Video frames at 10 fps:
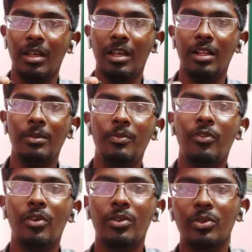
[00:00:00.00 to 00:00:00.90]
help
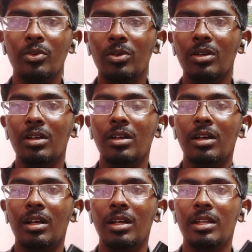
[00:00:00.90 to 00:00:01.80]
for you.
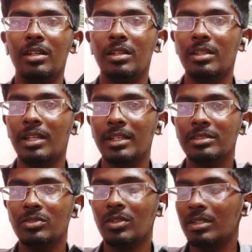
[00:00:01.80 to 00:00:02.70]
And the
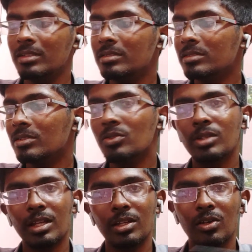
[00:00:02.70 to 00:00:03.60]
next one is, you
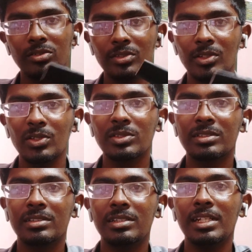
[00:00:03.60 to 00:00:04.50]
can also use
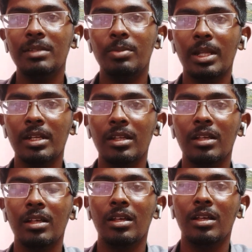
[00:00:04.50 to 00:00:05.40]
3D print,
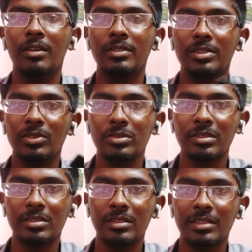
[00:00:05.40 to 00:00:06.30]
which
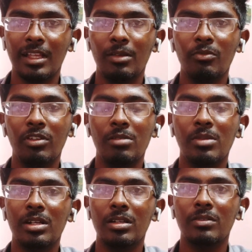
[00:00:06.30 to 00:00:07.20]
uses the same
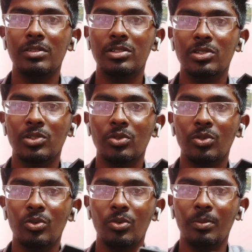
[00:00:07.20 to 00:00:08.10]
filament which
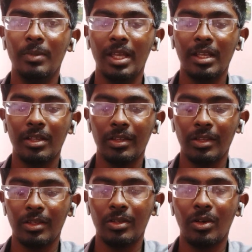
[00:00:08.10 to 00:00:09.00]
you make
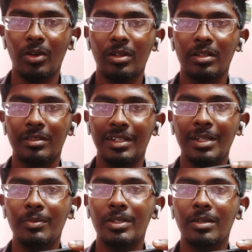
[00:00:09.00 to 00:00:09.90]
your
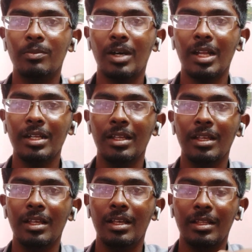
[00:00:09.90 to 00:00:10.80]
3D printed part.
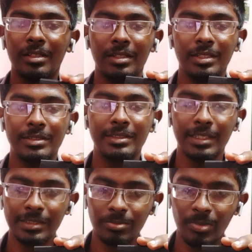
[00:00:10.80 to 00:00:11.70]
It
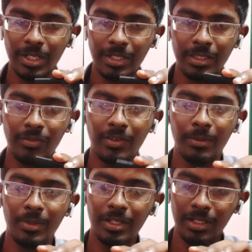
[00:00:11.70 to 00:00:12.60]
just melts the
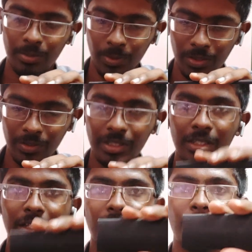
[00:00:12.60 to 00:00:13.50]
filament in between
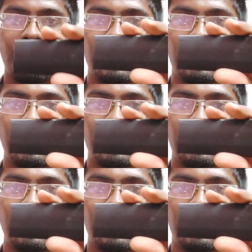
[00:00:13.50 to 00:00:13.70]
the